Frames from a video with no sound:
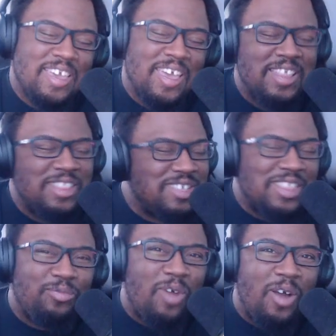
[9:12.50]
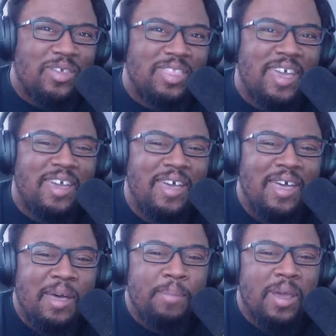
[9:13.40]
Yeah, yeah, there's nothing wrong with that.
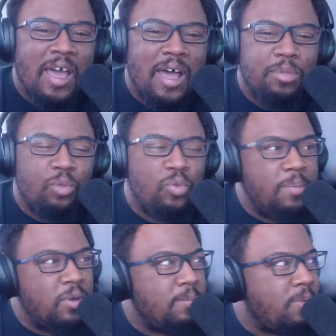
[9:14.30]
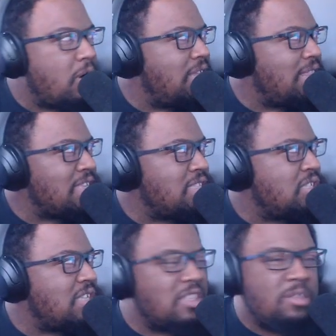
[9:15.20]
But um, the rebooting Barney, that
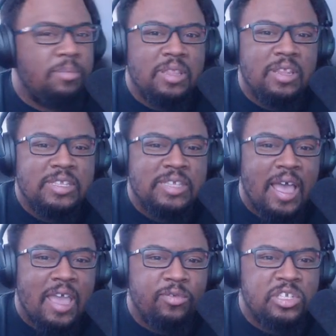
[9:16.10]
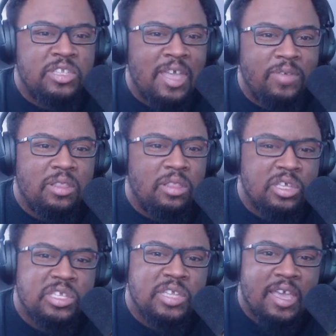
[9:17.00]
looks like to be the design, which definitely
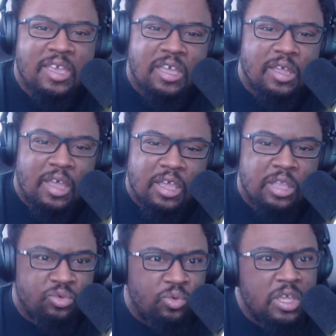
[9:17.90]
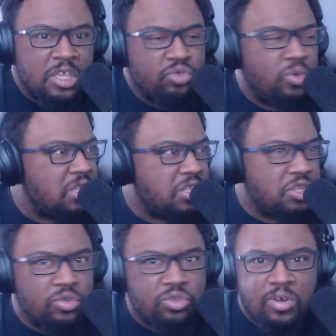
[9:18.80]
looks like a, a, a
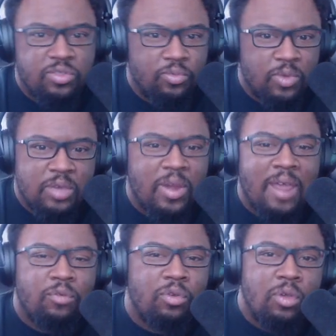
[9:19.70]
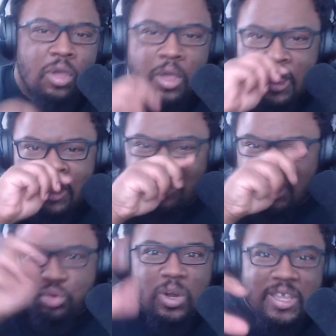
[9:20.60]
23, whatever,
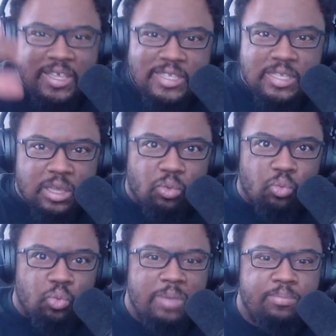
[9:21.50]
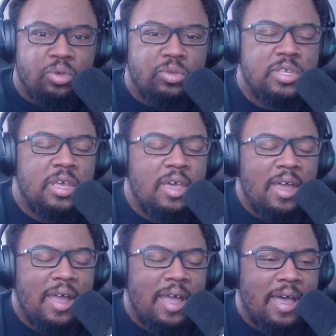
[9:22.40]
2020s reboot.
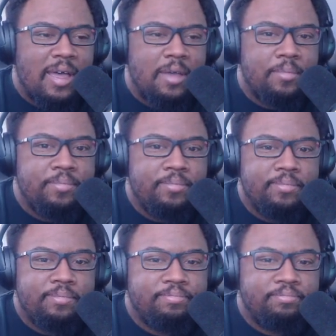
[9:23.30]
Um,